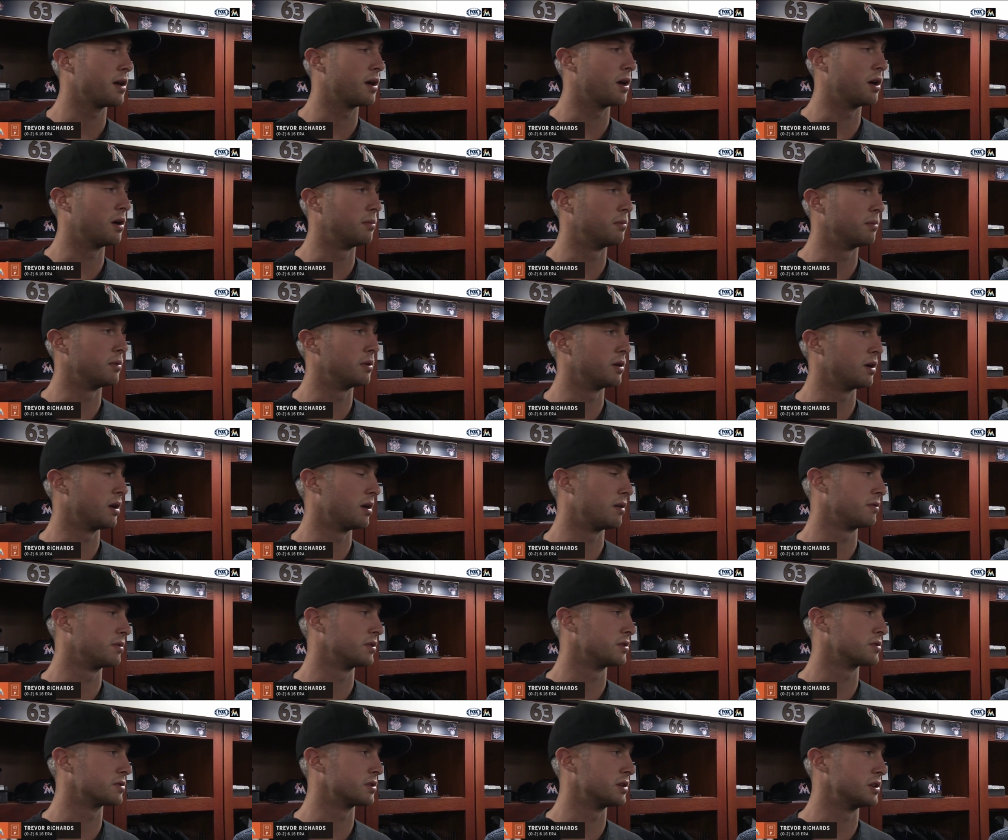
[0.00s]
um,
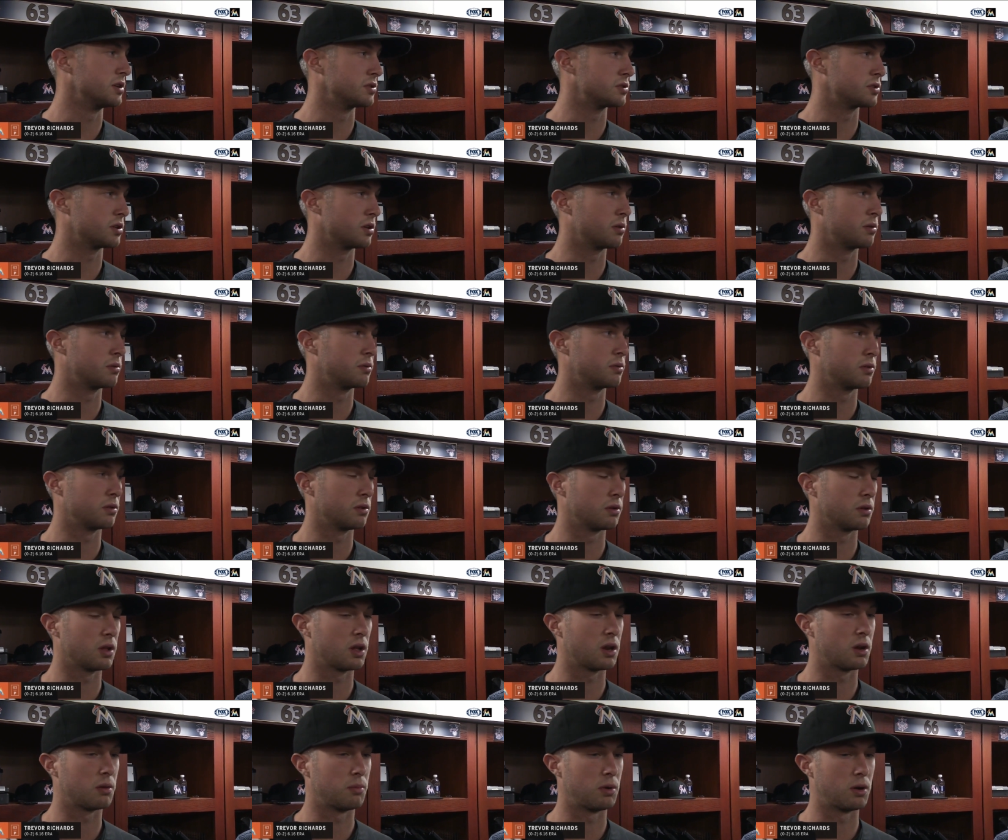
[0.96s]
obviously it showed through a
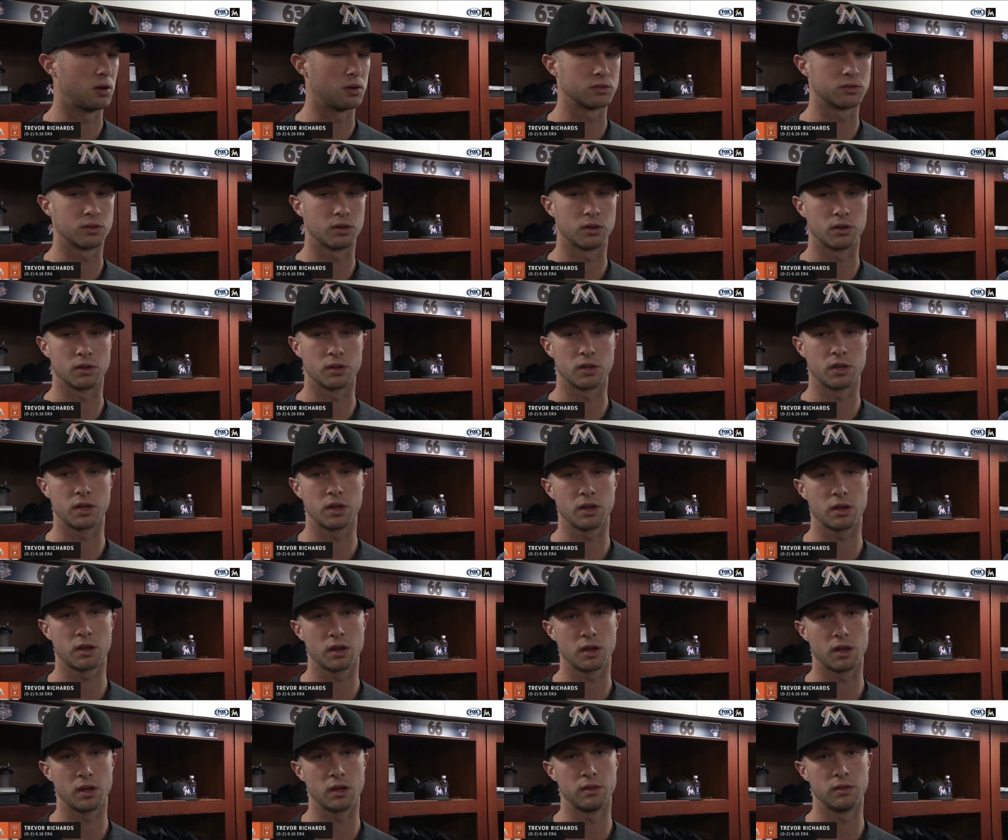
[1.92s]
lot of balls early,
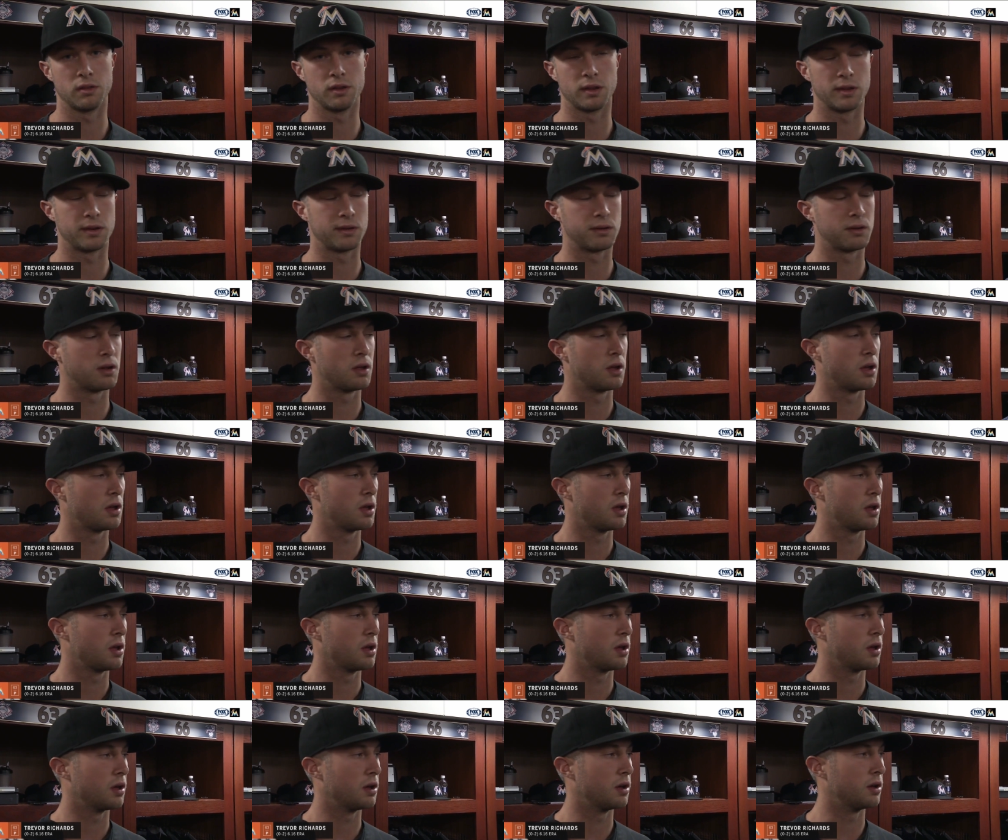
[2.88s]
and then
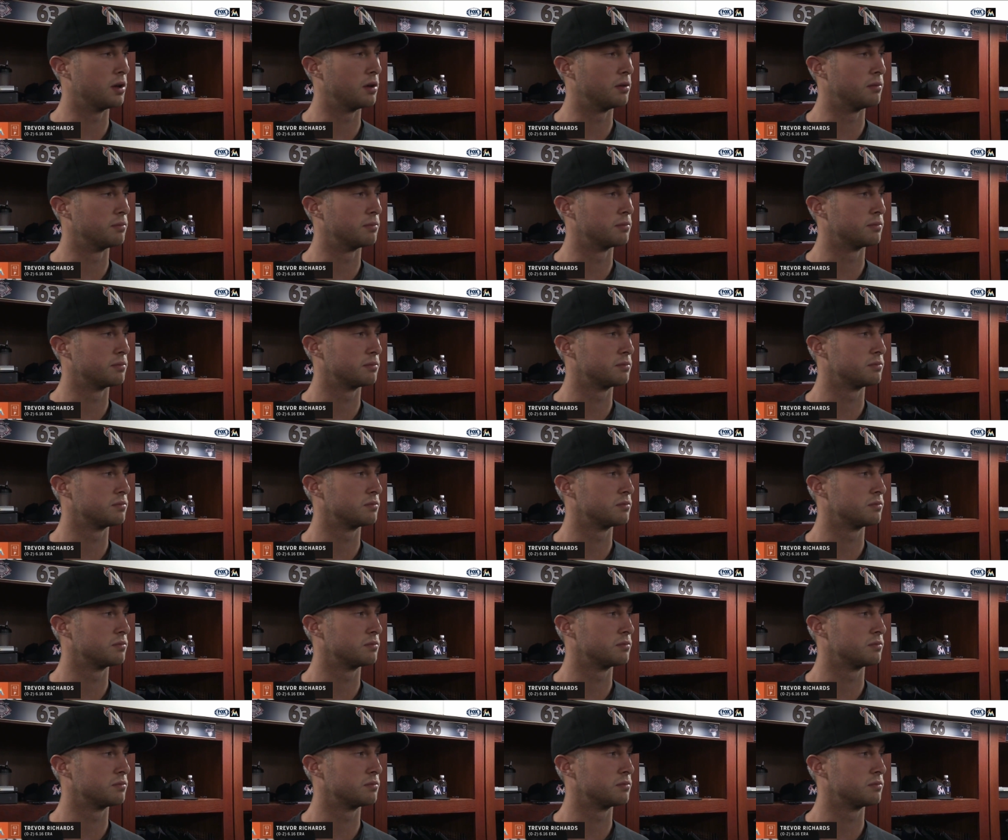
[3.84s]
um,